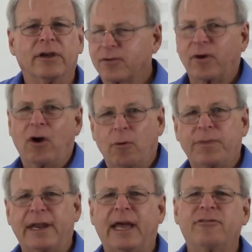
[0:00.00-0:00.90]
So I
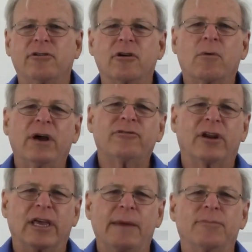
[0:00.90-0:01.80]
hope that answered your
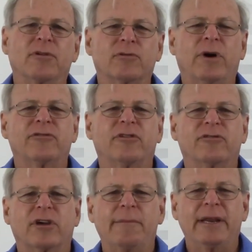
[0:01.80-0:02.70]
question and keep those
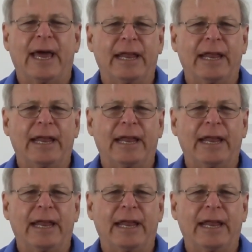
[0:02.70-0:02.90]
questions coming.